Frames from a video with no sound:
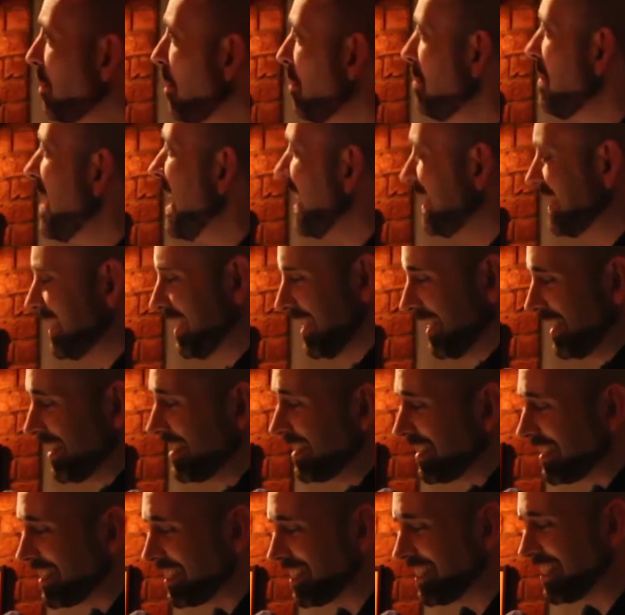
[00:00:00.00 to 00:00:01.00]
what
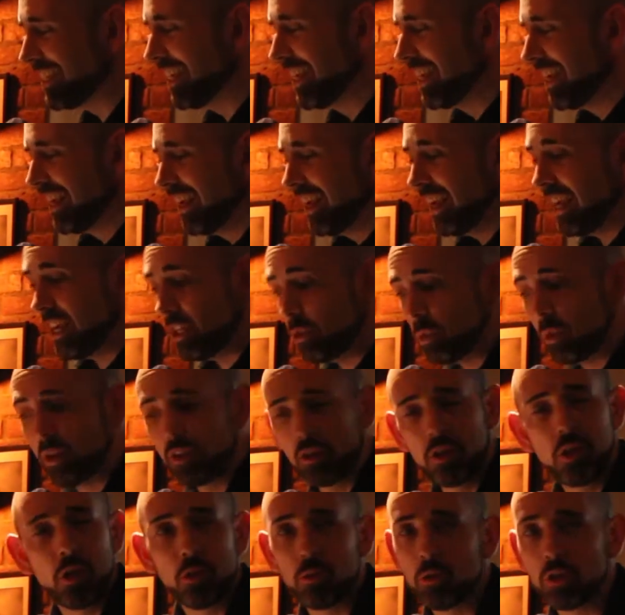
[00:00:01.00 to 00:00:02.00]
matters. He's
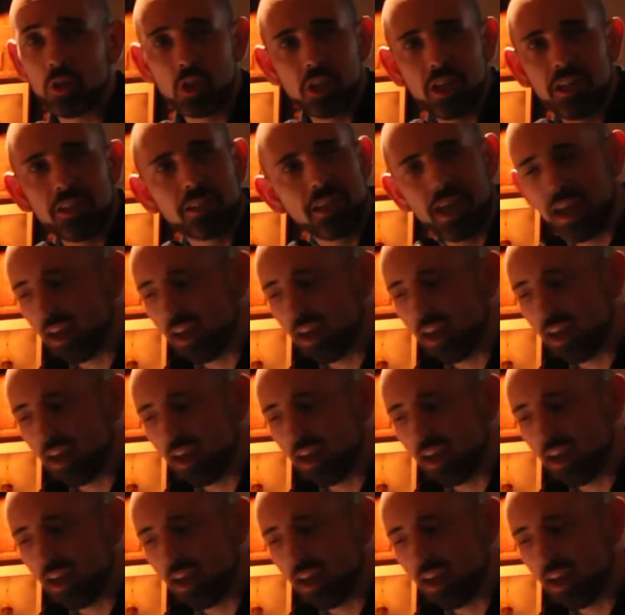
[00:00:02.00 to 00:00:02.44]
with you and she's